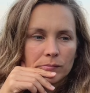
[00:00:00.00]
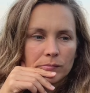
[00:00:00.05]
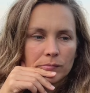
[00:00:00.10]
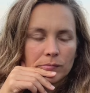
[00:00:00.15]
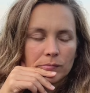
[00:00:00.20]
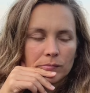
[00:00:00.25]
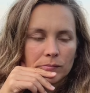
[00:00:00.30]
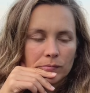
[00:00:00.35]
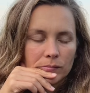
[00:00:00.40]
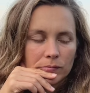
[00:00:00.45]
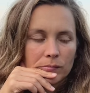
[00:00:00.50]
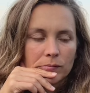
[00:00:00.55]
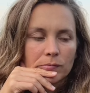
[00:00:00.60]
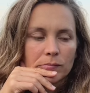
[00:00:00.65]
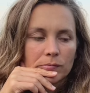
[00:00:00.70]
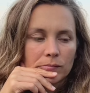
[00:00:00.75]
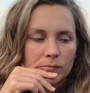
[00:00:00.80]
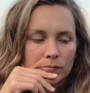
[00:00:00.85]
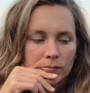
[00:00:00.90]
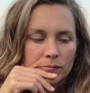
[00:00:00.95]

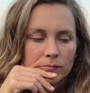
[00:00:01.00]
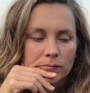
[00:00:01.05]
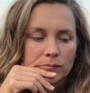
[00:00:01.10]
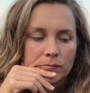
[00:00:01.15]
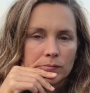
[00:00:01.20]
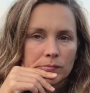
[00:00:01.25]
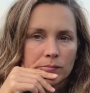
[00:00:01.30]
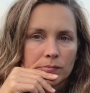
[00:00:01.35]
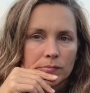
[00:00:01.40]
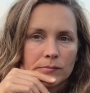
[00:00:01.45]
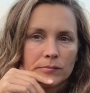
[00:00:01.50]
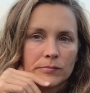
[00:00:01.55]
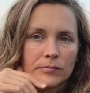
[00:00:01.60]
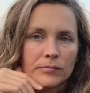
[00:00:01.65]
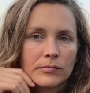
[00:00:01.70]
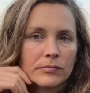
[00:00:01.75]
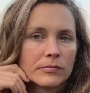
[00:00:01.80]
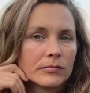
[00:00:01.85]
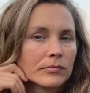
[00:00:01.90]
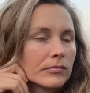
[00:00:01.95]

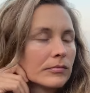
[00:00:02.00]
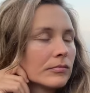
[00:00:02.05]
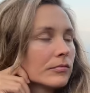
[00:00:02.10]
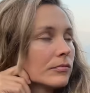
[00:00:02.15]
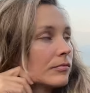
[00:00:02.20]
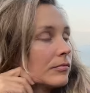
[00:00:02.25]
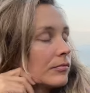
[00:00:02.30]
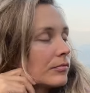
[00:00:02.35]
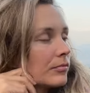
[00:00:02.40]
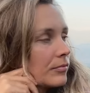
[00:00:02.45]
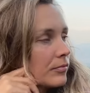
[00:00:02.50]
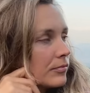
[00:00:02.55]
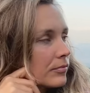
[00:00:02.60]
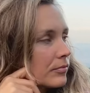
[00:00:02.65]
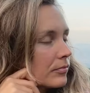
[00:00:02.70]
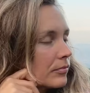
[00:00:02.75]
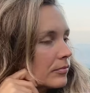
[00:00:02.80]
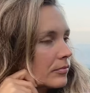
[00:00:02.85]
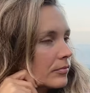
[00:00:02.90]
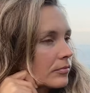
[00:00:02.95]
(silent)